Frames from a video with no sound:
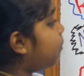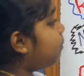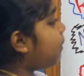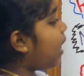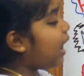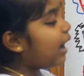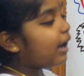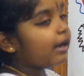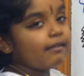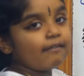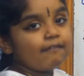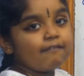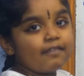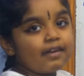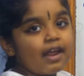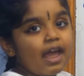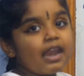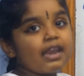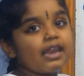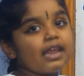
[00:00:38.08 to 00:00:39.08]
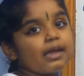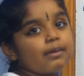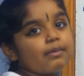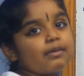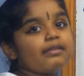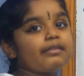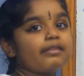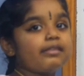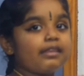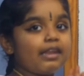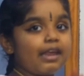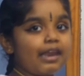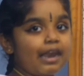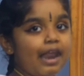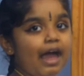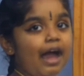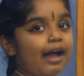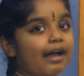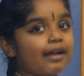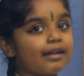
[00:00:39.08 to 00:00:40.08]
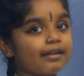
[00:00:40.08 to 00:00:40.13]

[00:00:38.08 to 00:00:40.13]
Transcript: My friend name is Nila.